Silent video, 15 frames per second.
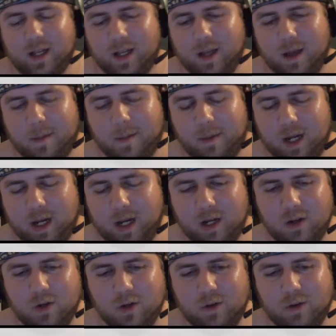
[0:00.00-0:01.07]
But he
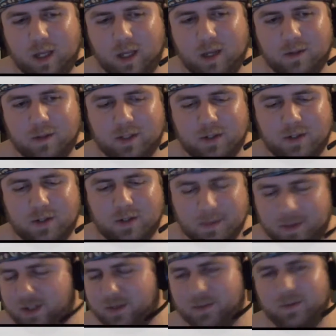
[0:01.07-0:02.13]
knew that he was too
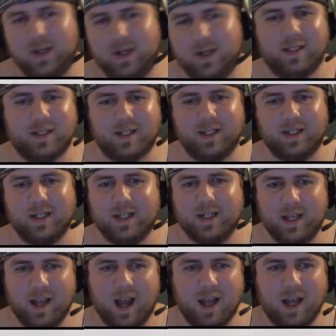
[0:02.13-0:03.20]
much at risk
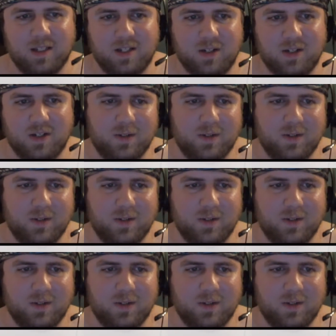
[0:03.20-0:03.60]
not to.